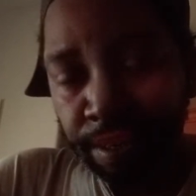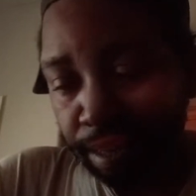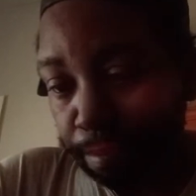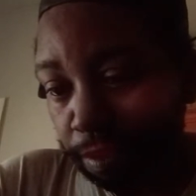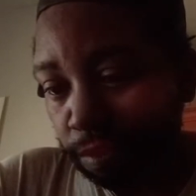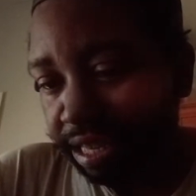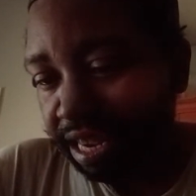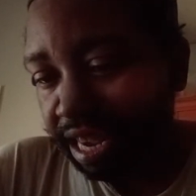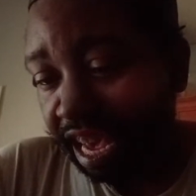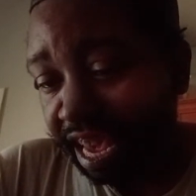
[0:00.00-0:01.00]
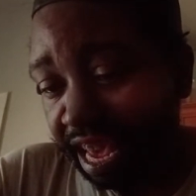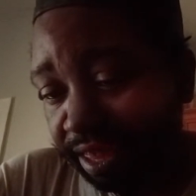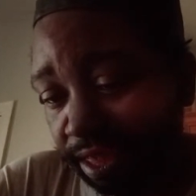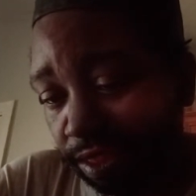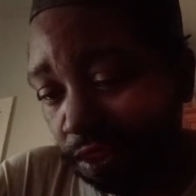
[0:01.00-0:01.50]

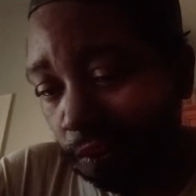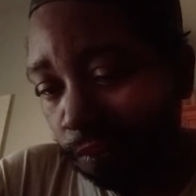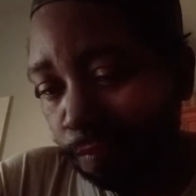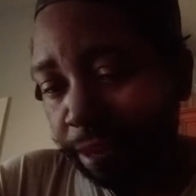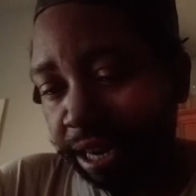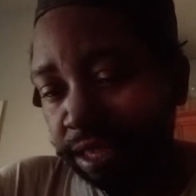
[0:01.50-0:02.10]
WTIS is owned by